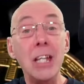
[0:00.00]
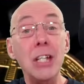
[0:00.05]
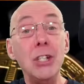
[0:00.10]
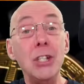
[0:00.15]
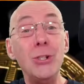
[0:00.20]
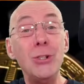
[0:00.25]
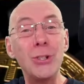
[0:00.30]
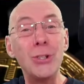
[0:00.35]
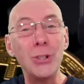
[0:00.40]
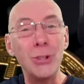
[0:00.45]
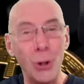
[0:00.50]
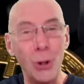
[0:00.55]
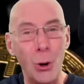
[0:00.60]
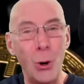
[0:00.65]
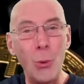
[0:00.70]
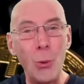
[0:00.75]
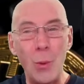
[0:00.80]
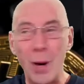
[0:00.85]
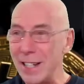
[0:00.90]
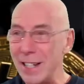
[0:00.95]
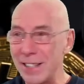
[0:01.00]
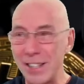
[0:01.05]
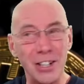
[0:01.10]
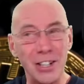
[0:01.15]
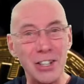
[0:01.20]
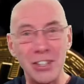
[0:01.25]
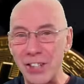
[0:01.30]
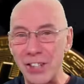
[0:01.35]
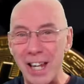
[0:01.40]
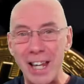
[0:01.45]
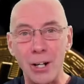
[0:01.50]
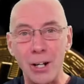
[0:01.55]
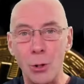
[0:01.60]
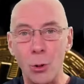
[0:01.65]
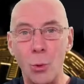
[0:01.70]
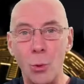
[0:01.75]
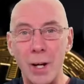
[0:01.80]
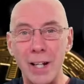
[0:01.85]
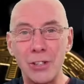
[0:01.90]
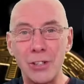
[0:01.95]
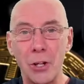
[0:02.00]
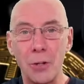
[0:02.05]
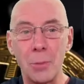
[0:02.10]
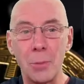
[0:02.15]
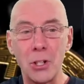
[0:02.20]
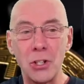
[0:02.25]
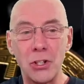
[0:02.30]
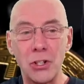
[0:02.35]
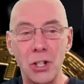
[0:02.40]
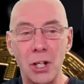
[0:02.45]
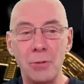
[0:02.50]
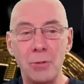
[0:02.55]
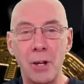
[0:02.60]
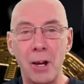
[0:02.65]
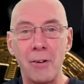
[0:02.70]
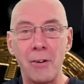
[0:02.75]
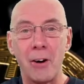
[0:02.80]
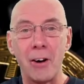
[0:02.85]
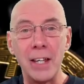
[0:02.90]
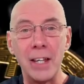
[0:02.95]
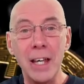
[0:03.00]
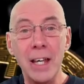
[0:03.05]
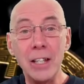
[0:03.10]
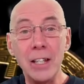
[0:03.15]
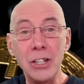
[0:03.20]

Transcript: You should always, and I say it always on my show, don't I?